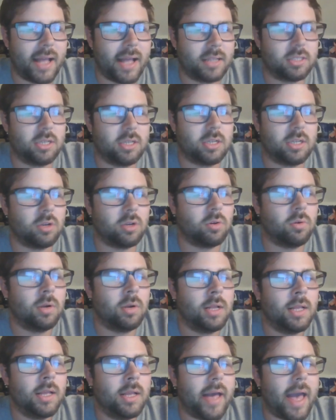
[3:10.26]
to do.
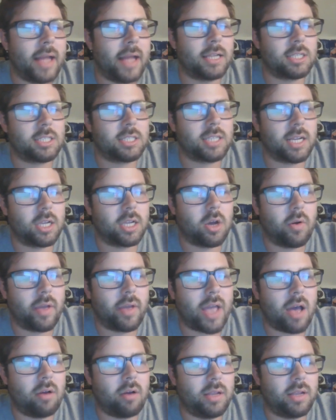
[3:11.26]
And instead of going
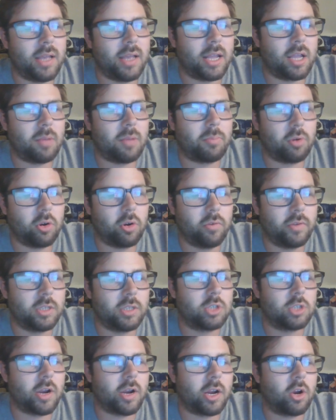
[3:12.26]
out and getting a proven
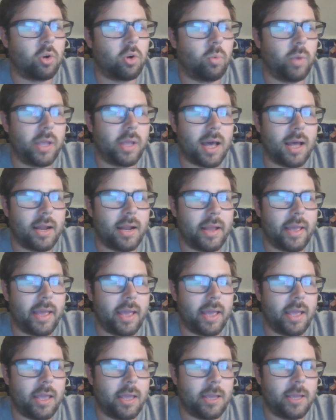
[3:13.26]
striker, we got
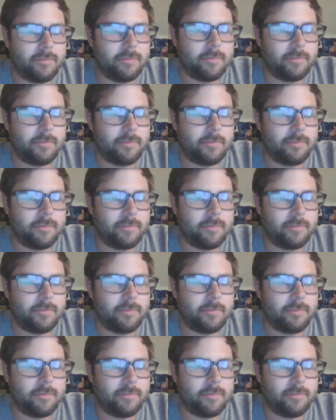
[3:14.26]
a